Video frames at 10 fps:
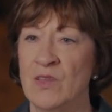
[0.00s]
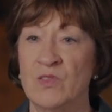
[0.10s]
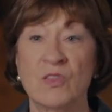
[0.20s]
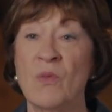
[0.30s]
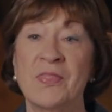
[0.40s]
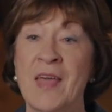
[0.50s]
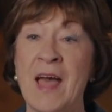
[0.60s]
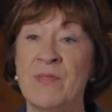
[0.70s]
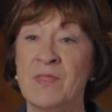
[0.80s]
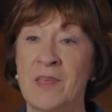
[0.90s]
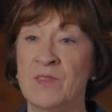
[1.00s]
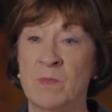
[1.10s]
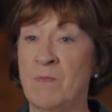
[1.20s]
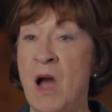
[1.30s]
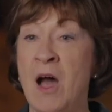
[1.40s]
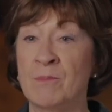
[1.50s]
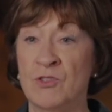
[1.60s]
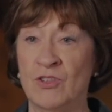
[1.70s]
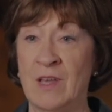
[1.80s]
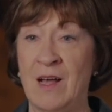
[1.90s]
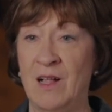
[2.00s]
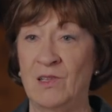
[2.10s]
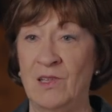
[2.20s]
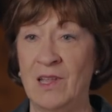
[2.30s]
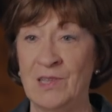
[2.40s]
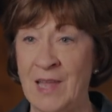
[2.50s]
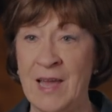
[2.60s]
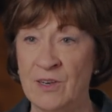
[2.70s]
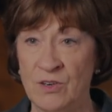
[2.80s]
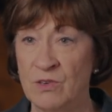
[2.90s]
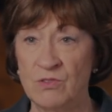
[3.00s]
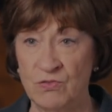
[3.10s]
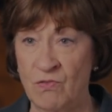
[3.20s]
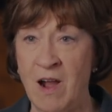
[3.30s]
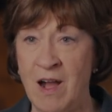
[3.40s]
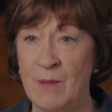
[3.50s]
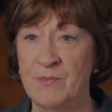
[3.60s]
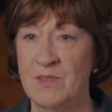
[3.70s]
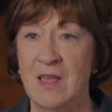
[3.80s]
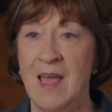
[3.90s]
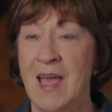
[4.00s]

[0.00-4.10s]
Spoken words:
So then this bombshell letter drops